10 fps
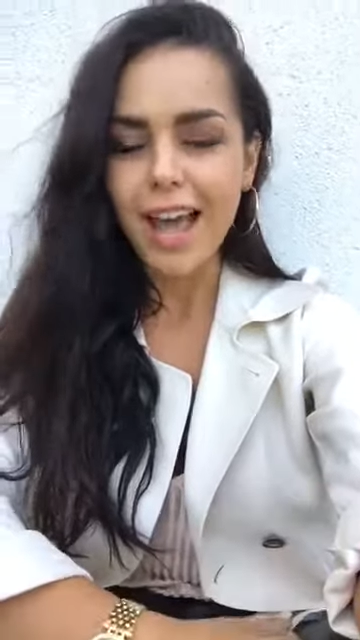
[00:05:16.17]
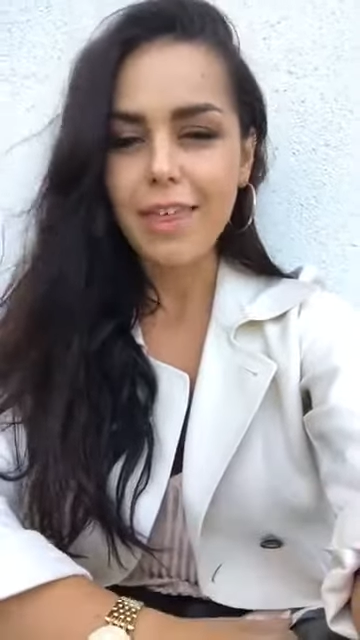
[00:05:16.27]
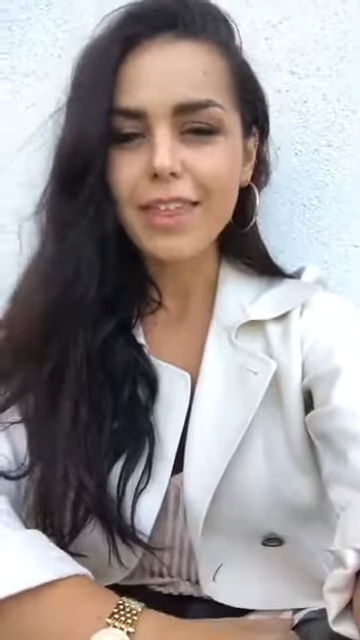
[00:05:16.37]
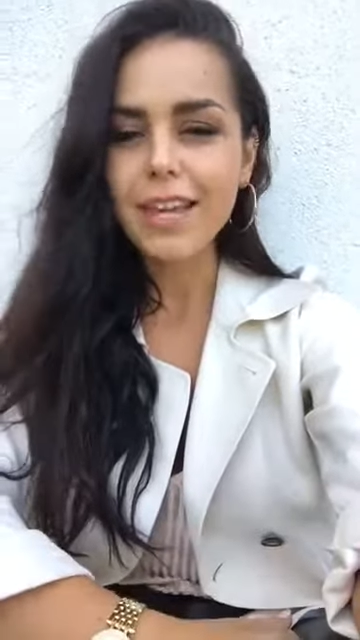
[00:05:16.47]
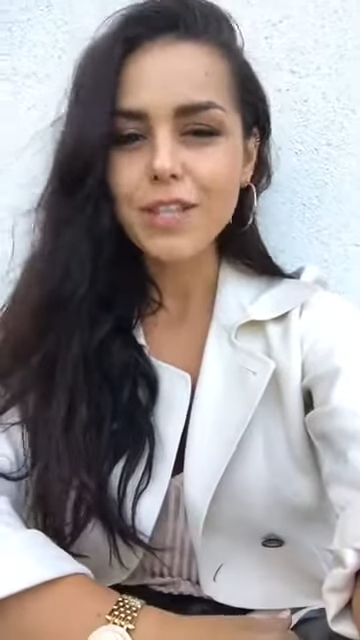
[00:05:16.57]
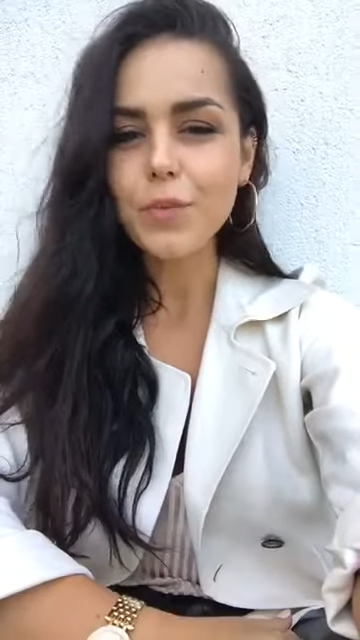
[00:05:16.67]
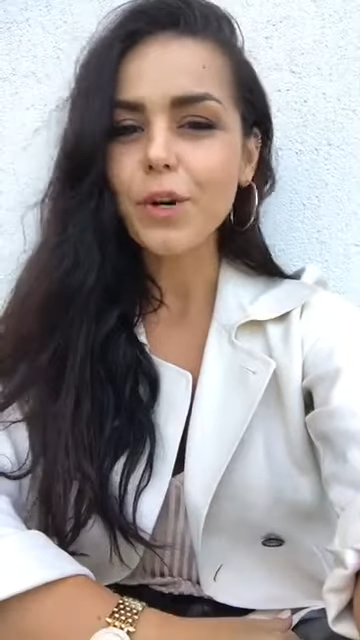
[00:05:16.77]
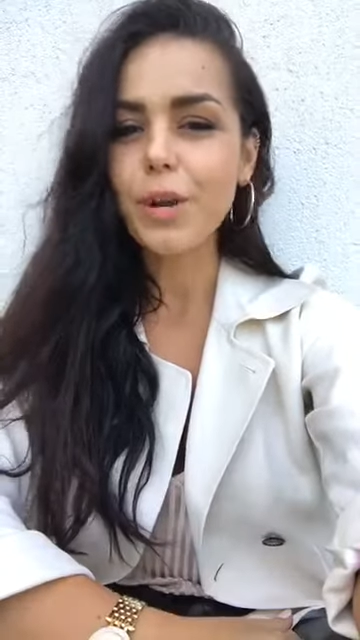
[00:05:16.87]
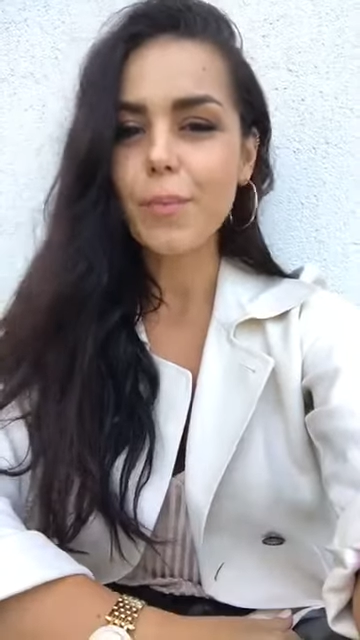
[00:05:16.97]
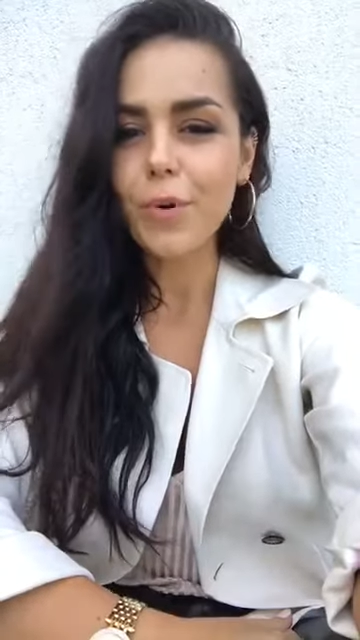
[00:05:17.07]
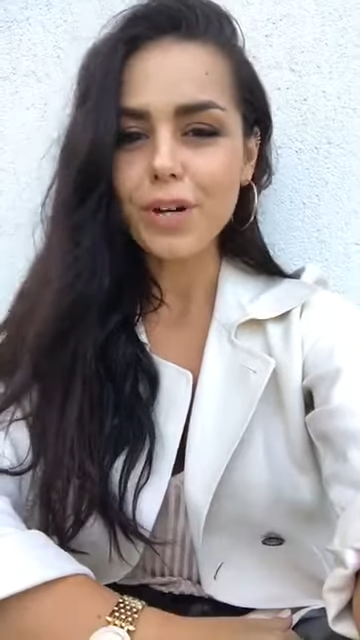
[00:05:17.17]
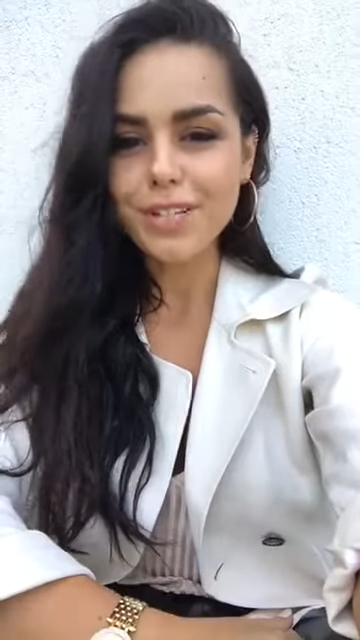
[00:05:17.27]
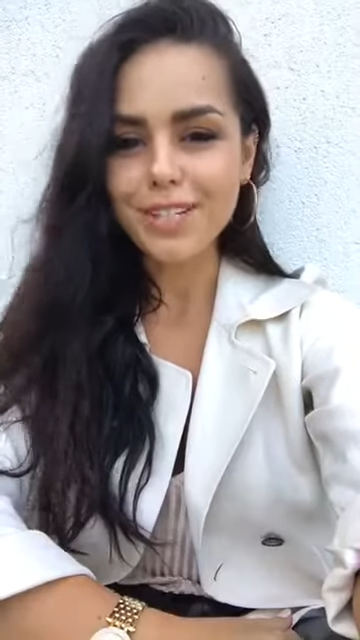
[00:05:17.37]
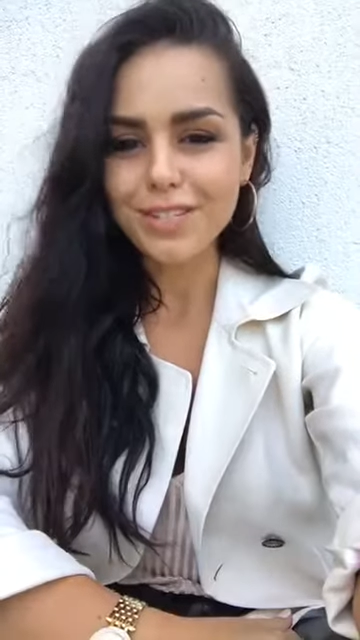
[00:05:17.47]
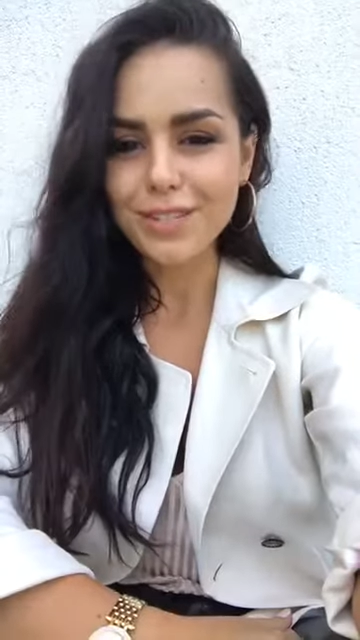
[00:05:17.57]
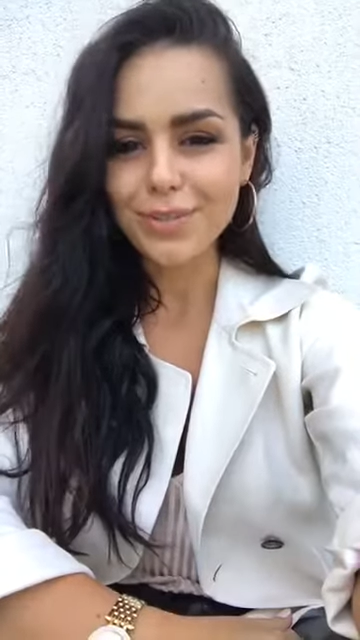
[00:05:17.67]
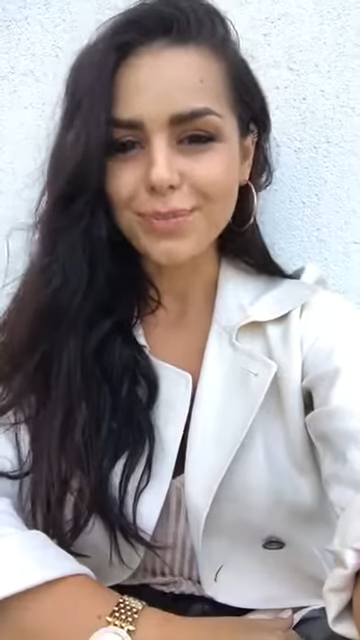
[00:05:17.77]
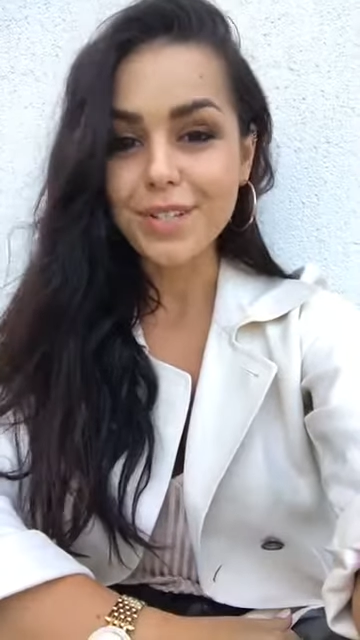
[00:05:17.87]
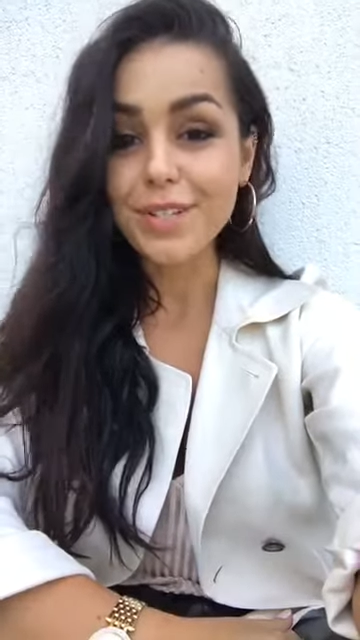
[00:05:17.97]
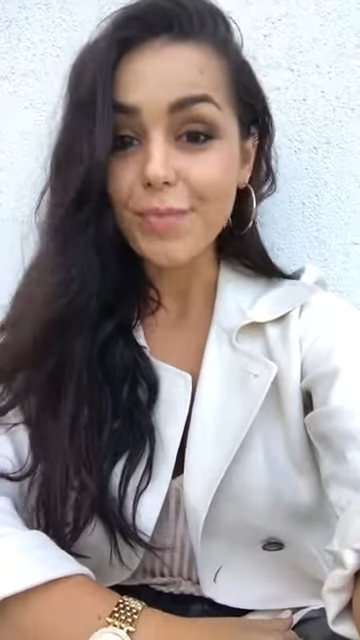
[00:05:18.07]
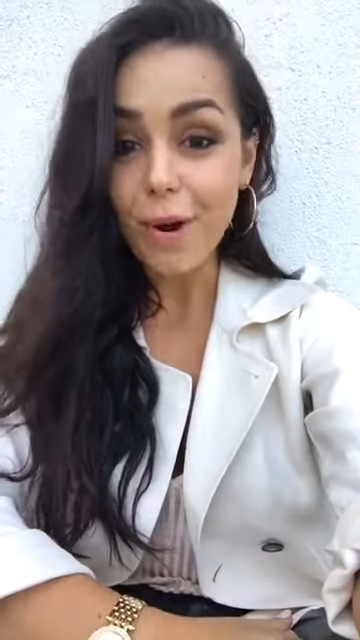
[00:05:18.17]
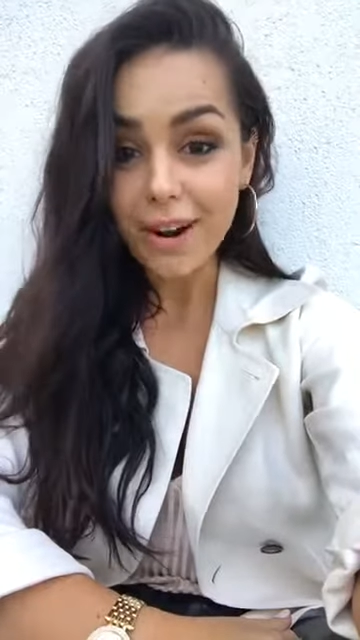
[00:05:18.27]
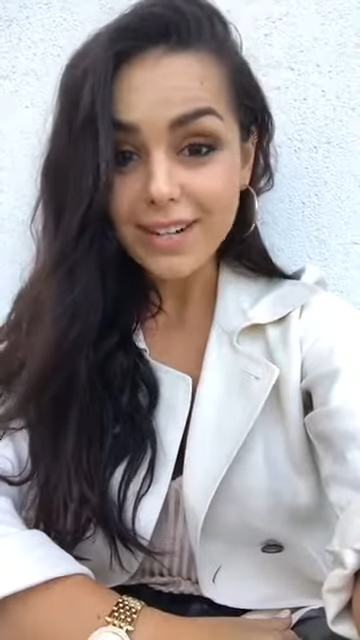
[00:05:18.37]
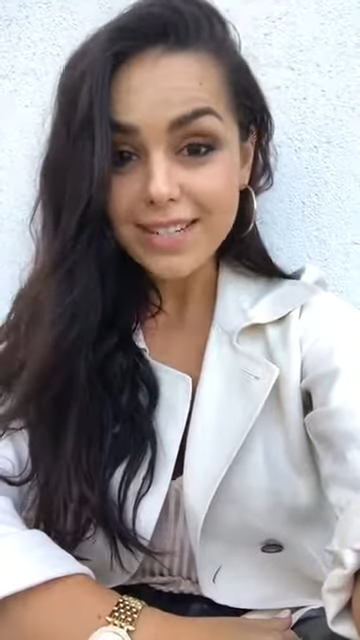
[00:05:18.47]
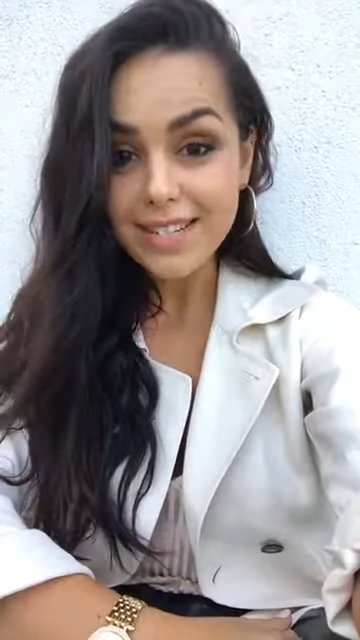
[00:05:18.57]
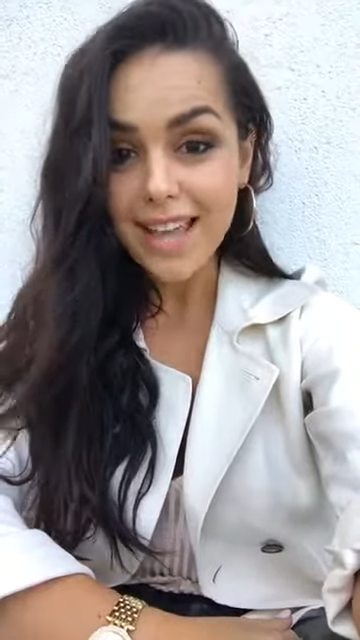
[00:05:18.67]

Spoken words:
I think it's very important to be smart